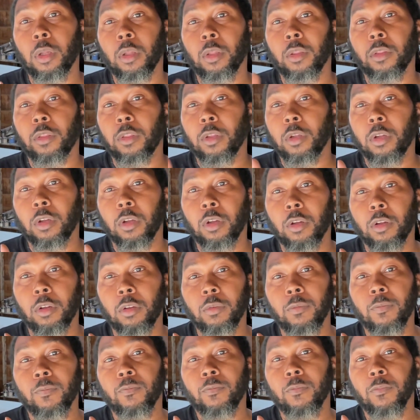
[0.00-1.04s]
the
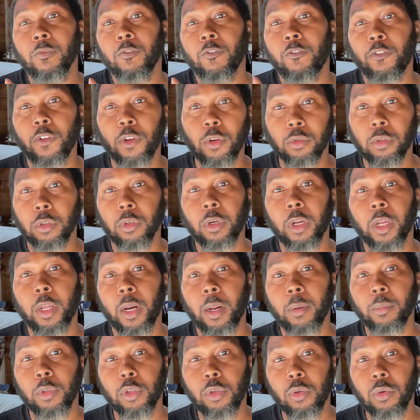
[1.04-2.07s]
filter that
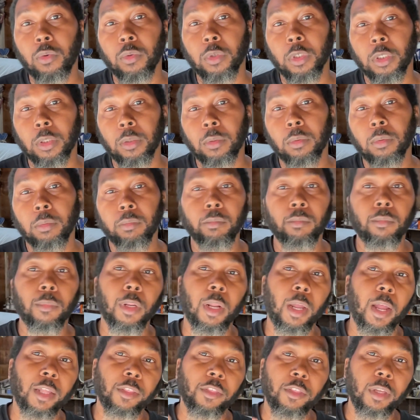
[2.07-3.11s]
I'm using,
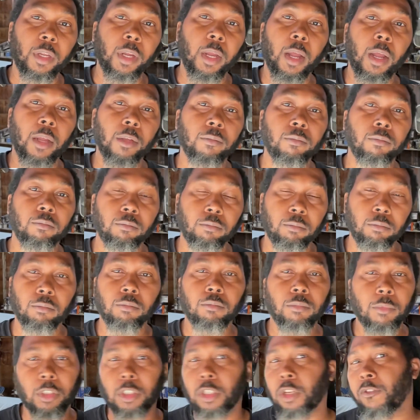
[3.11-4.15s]
I think I'll
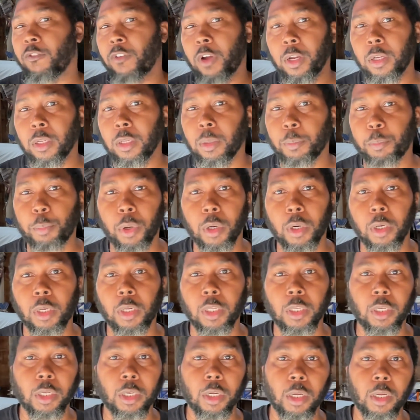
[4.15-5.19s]
see if I can put a
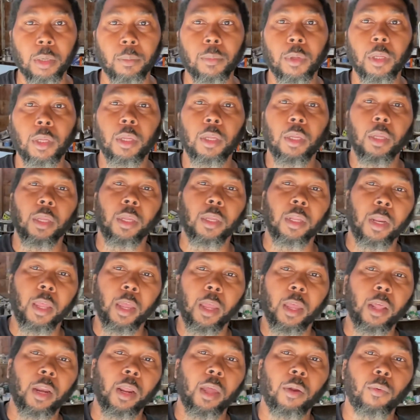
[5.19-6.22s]
link up and
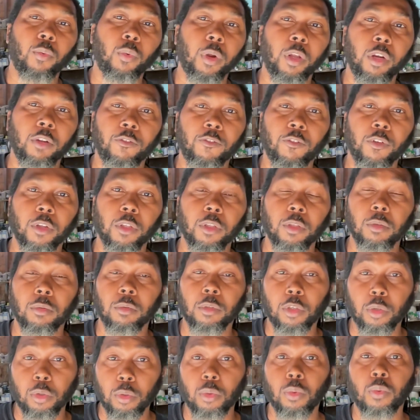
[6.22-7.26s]
have that ready for you
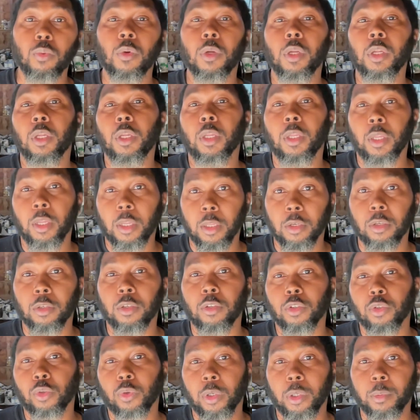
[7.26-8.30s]
too in the
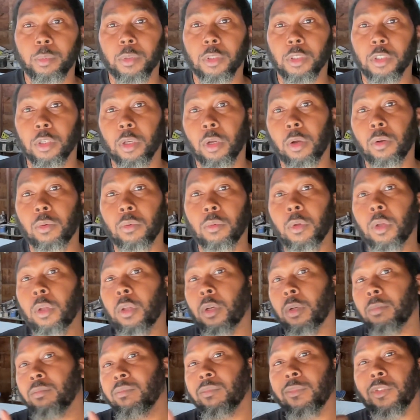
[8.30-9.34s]
description. So,
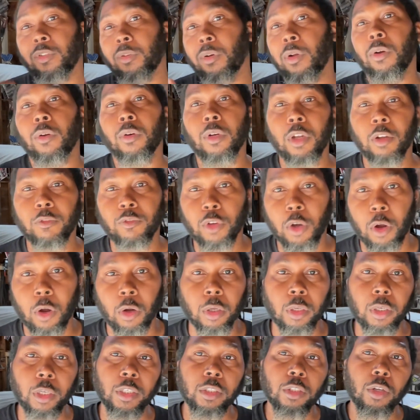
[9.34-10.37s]
enough
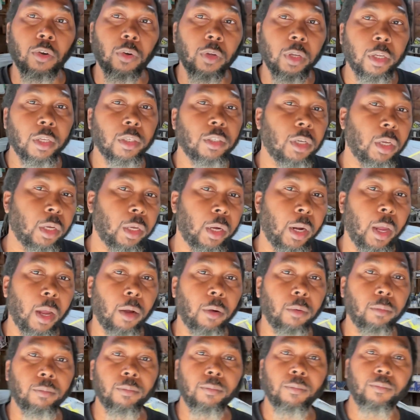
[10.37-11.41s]
talking. Let's go ahead and check it
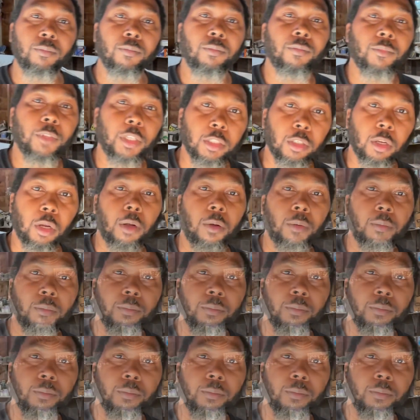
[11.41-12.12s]
out. Let's go.